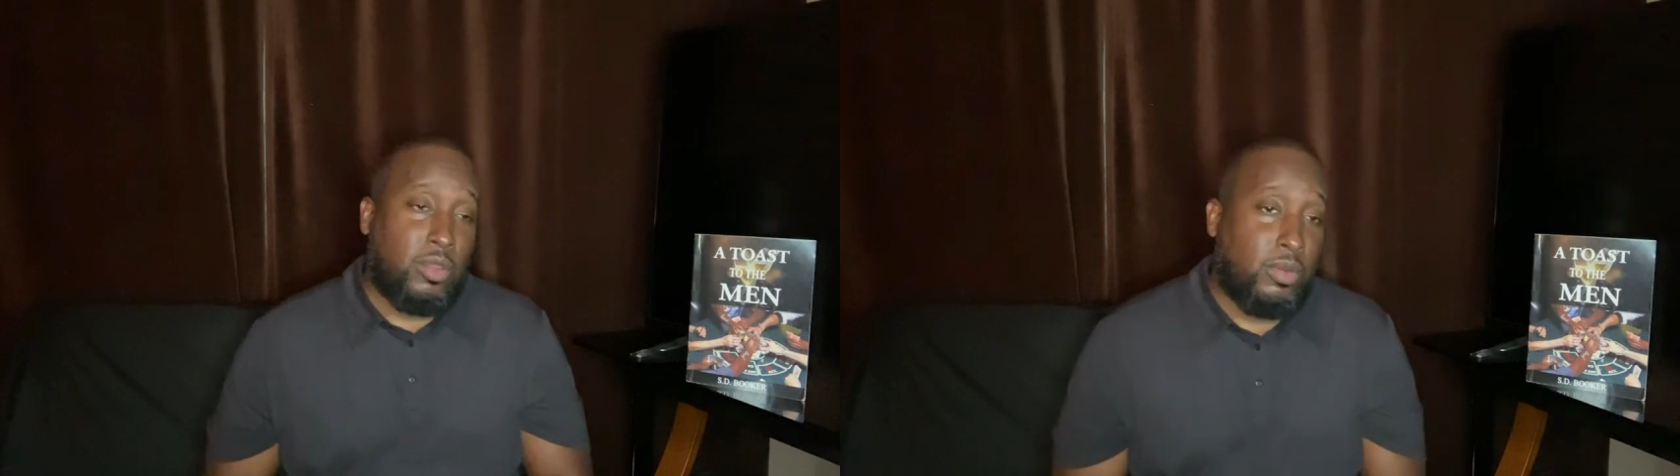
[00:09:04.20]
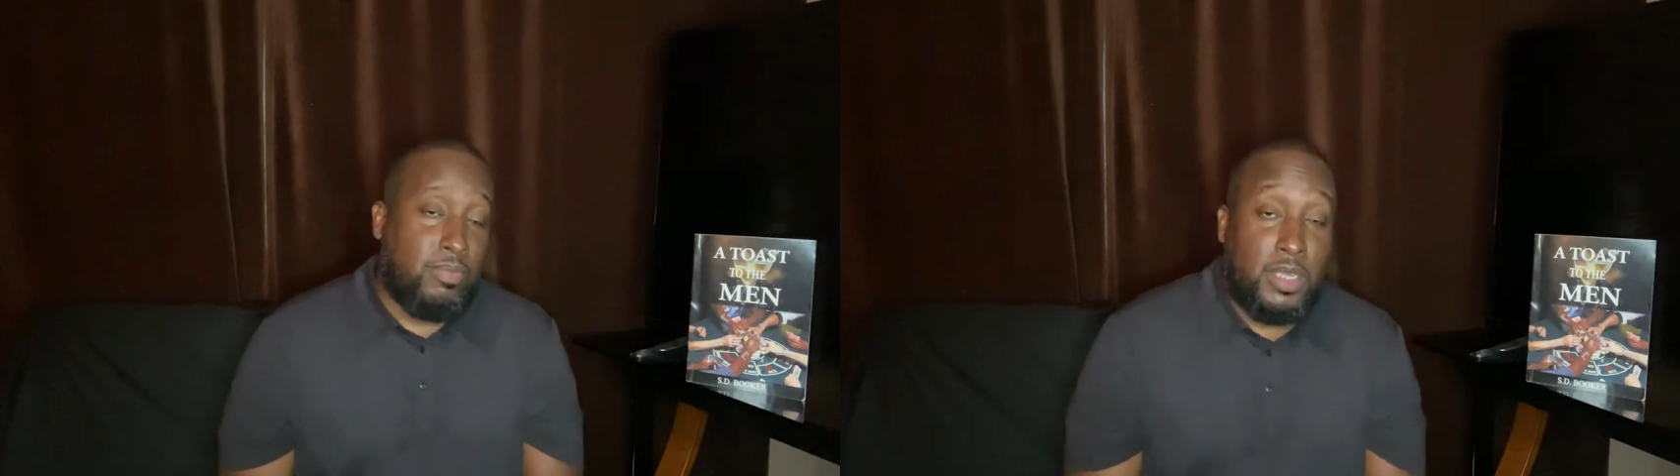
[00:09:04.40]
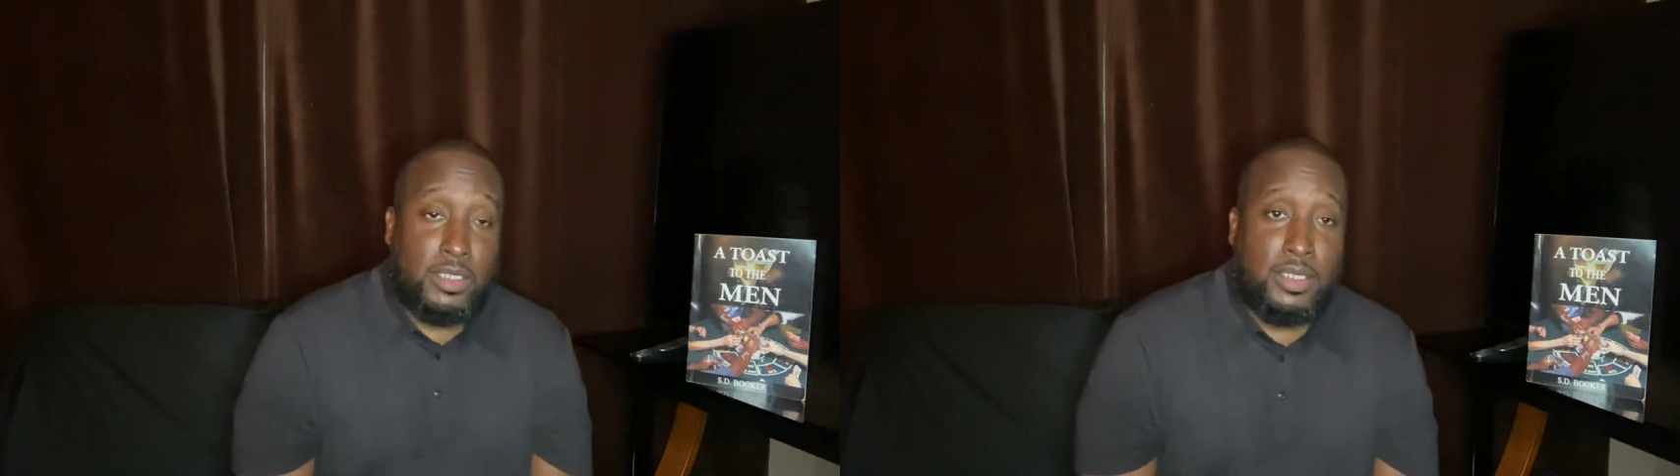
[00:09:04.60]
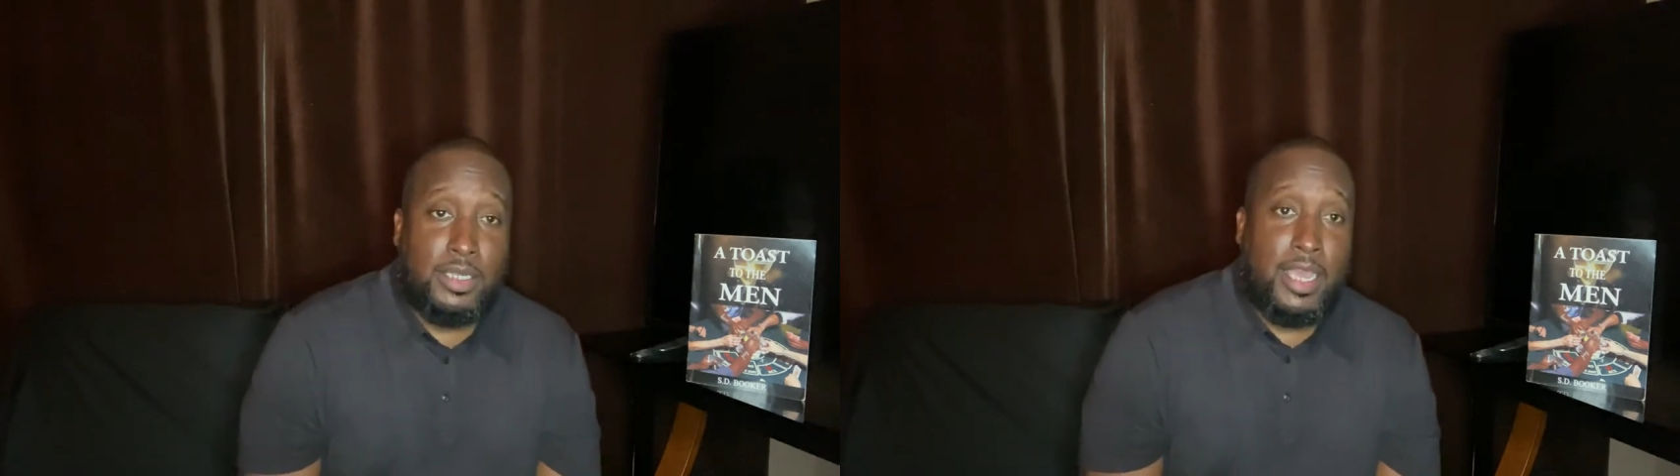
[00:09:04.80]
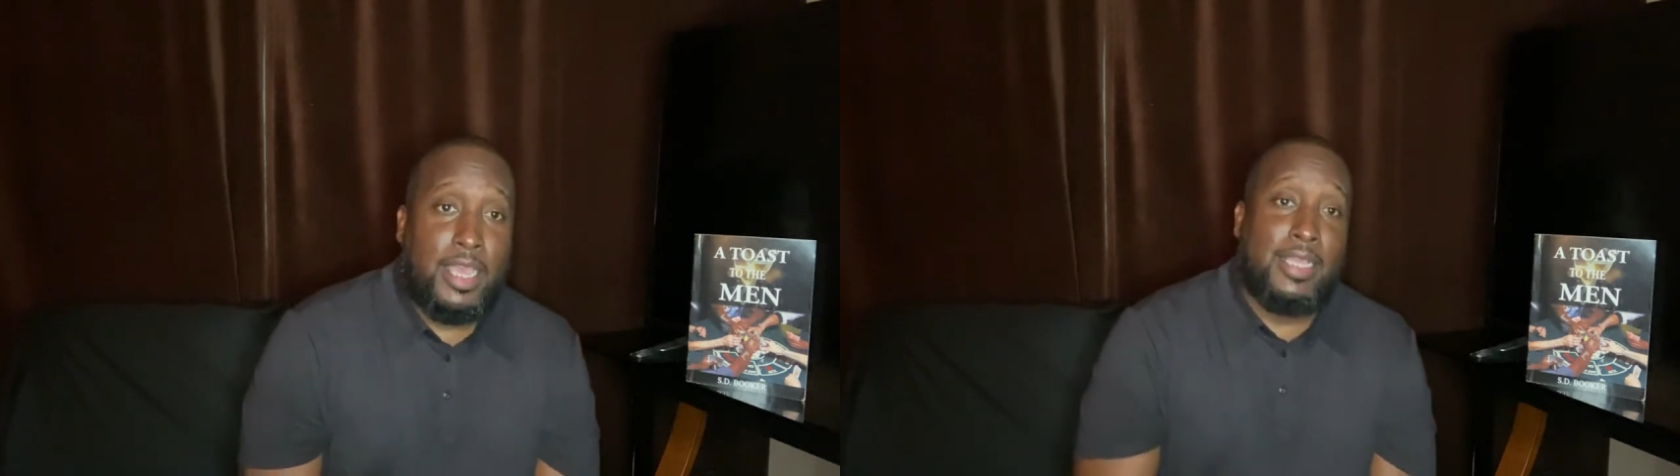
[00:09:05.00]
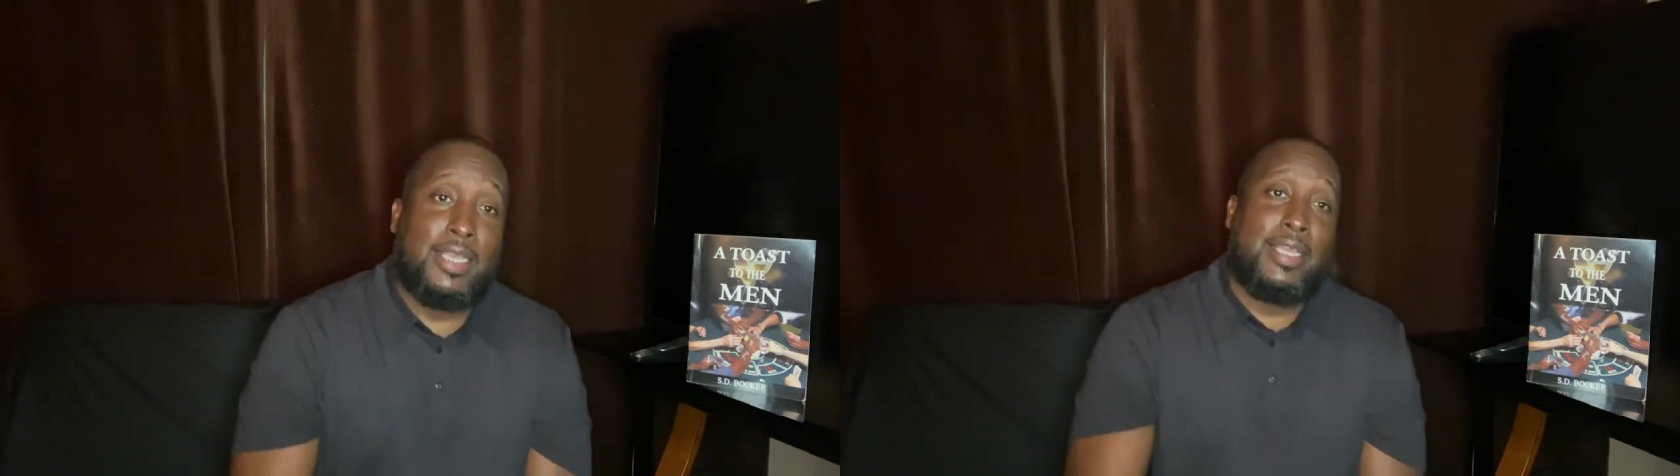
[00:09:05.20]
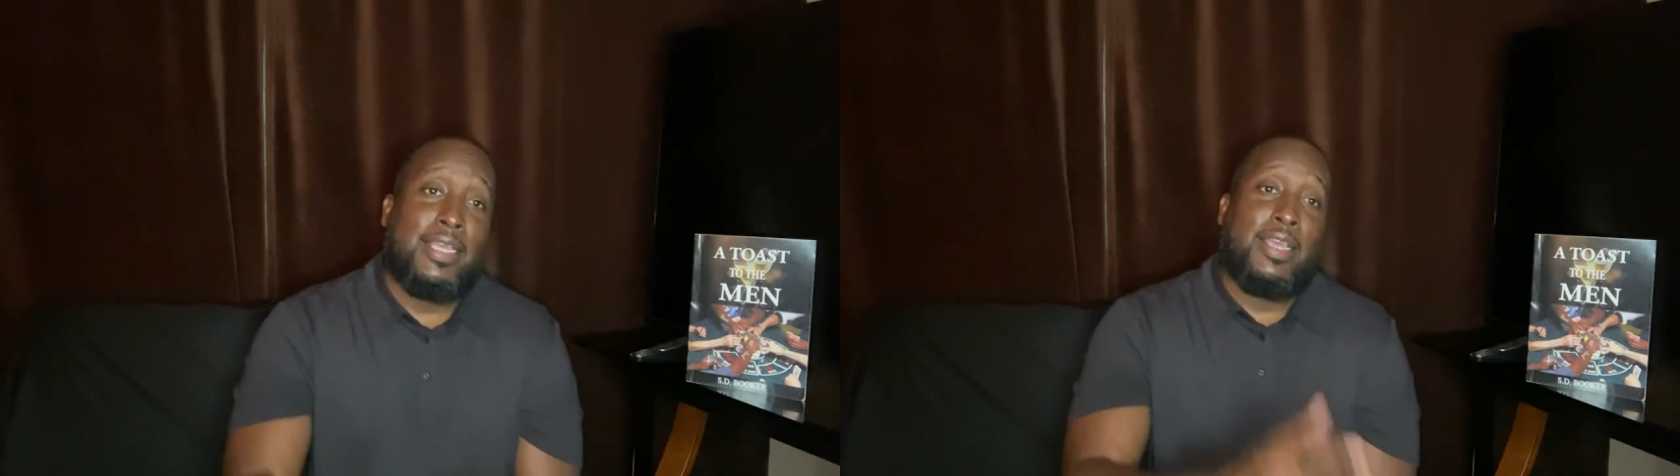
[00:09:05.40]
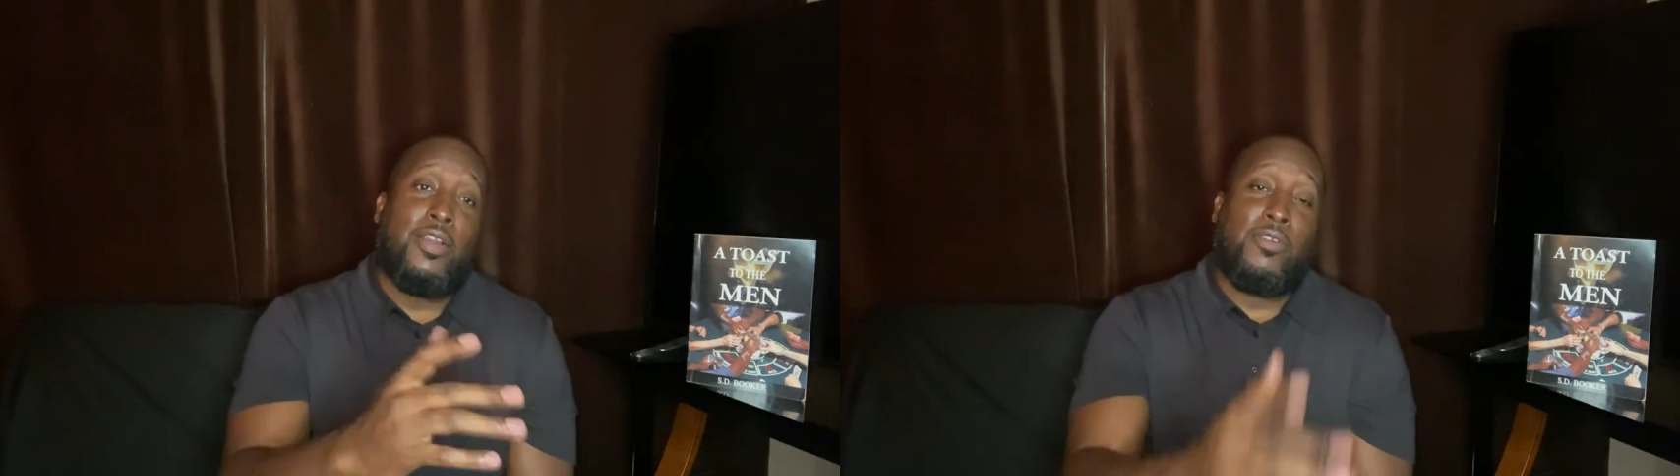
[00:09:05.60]
own admission that
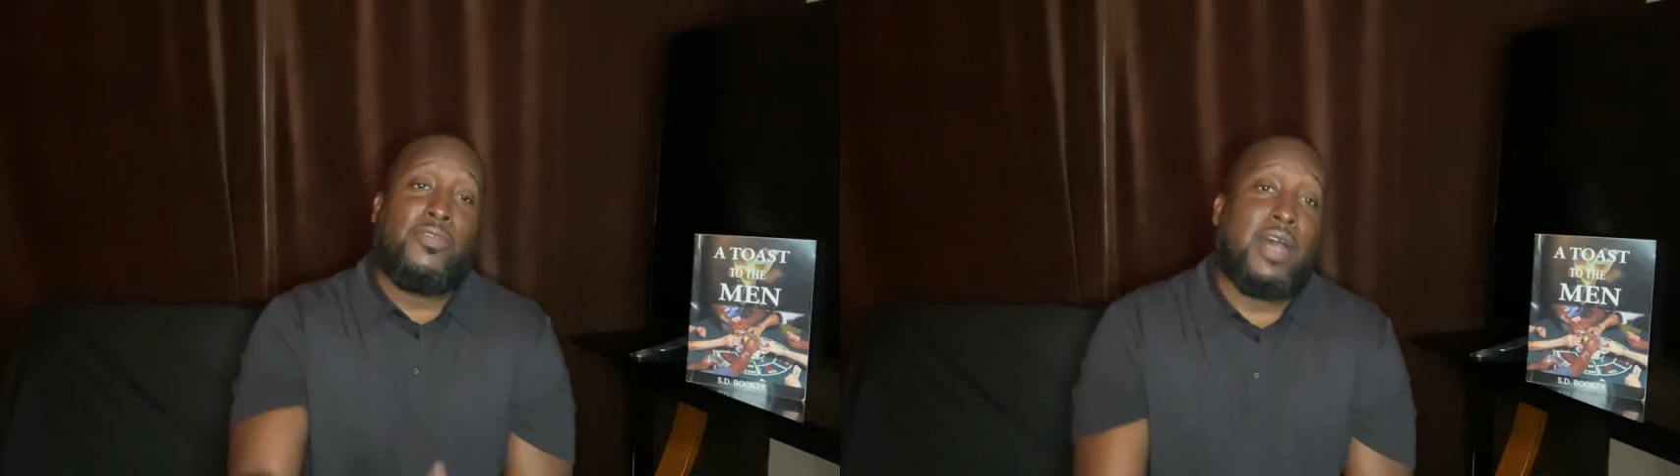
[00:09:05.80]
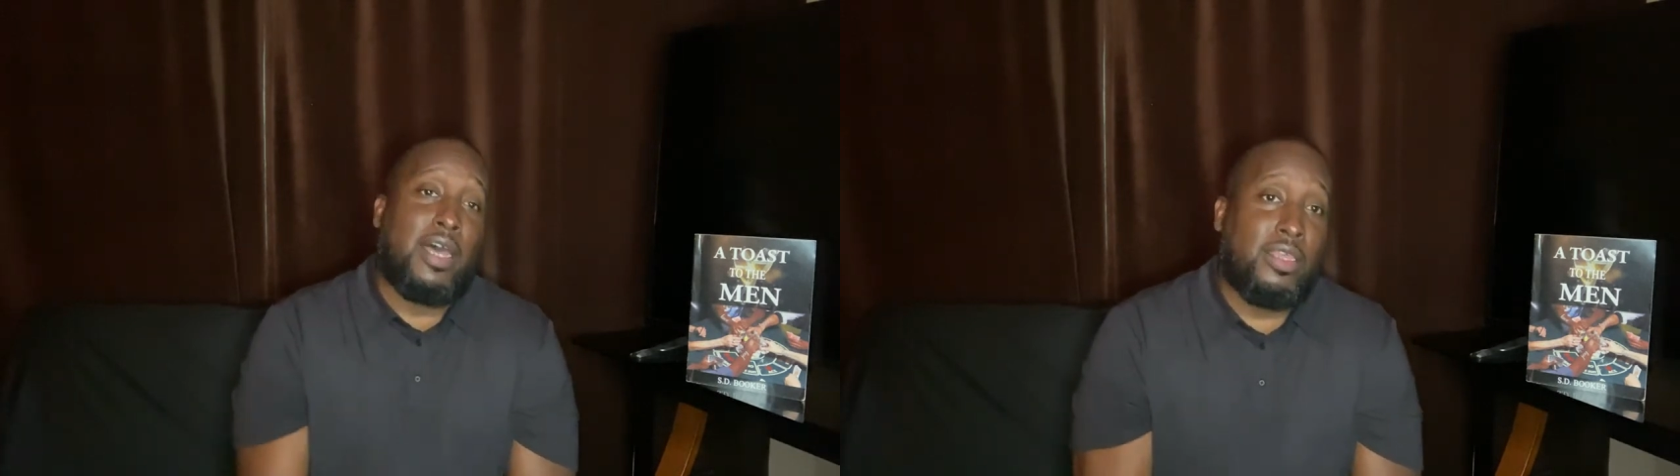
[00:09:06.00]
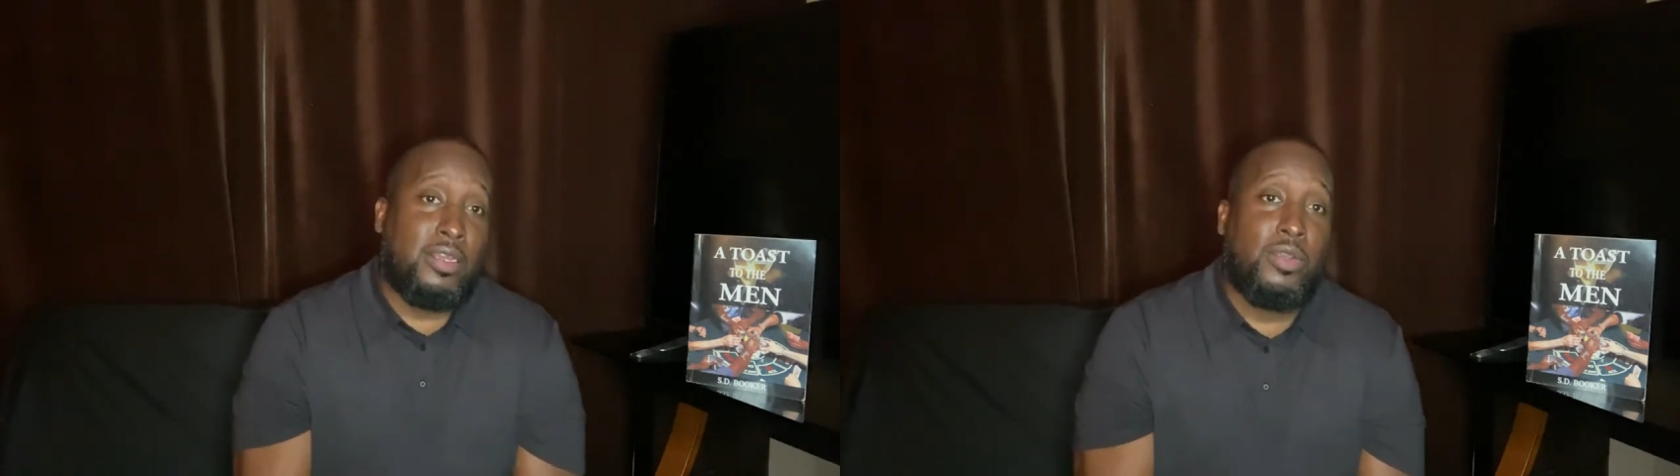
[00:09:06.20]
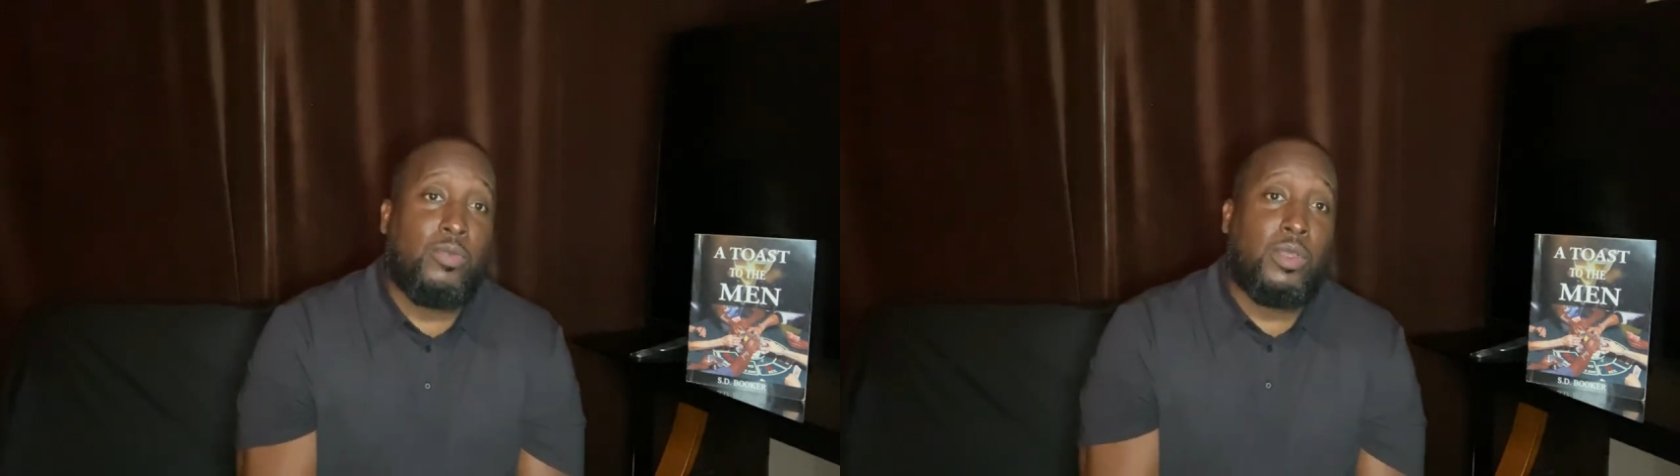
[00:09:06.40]
her father